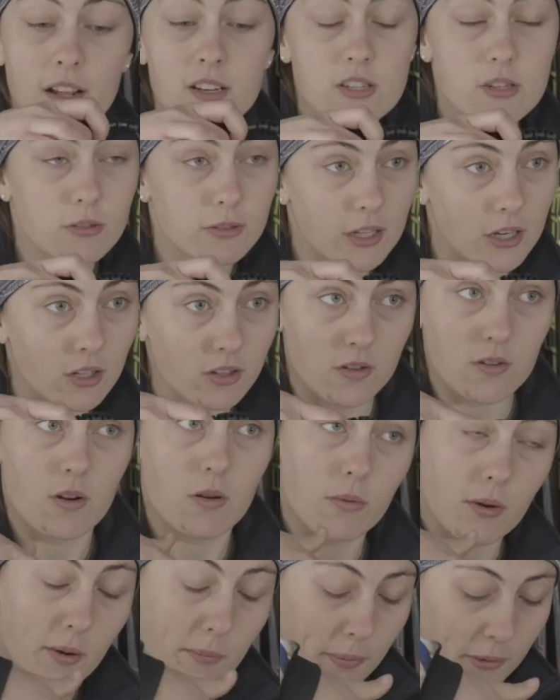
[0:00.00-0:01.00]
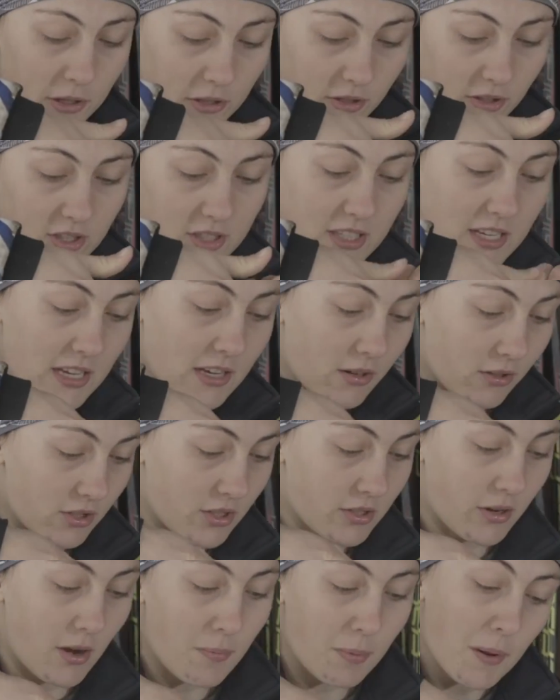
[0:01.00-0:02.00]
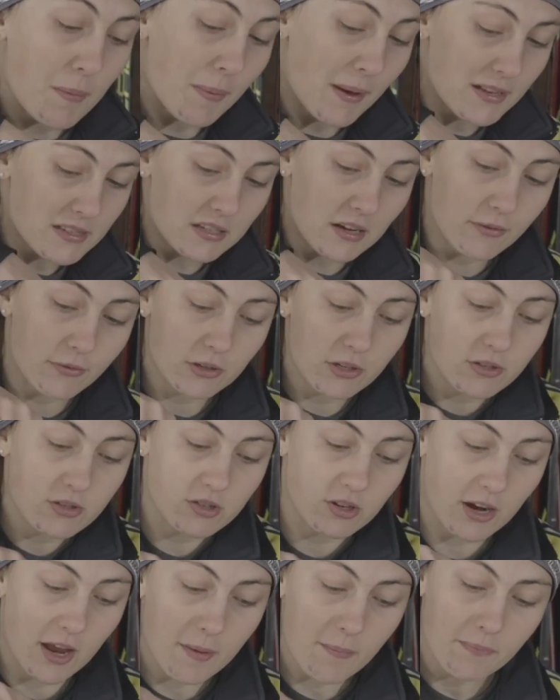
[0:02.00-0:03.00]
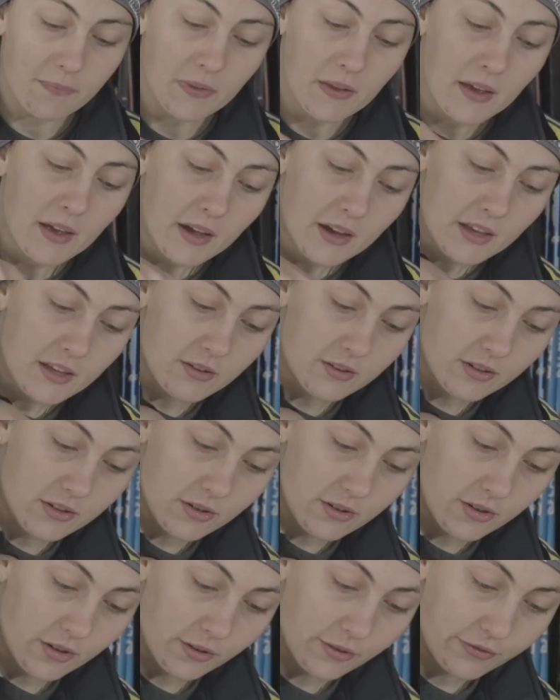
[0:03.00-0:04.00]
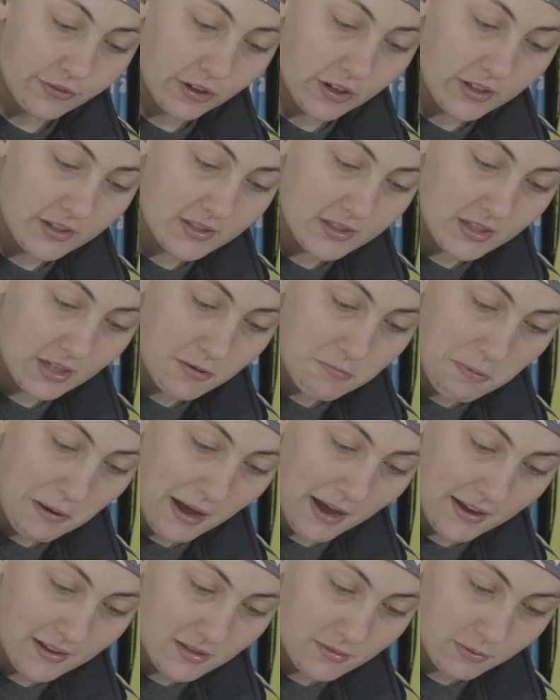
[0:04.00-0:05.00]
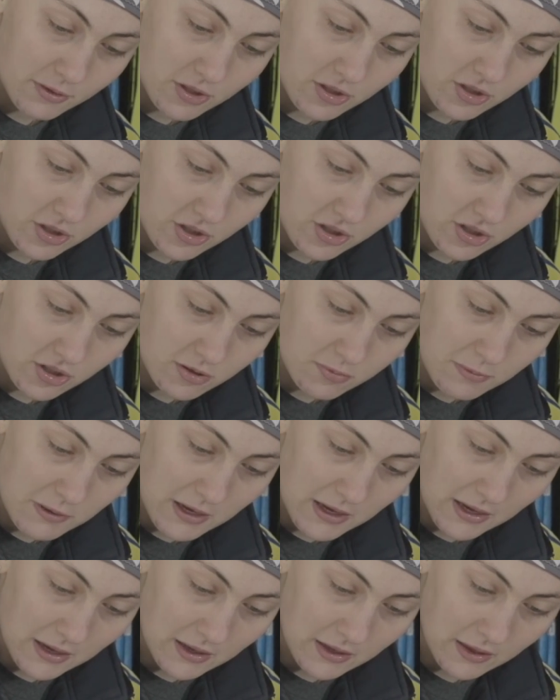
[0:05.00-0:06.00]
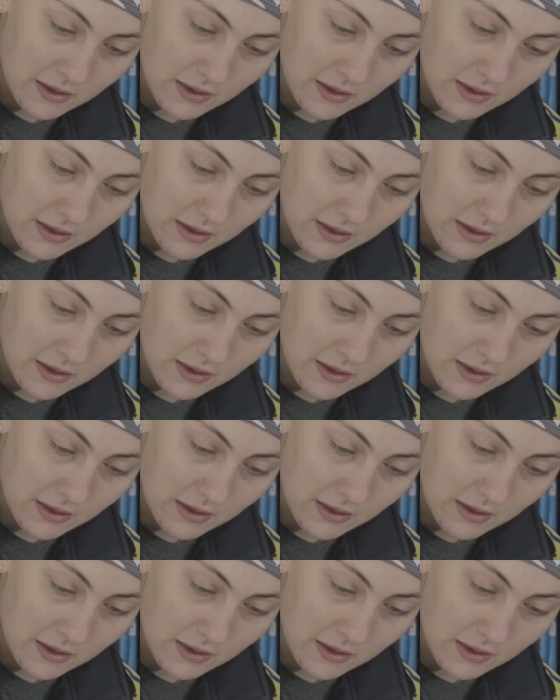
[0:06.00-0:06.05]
too little. You don't want to burn your ski or scrape any base off when you scrape. You can do your first pass, which should just be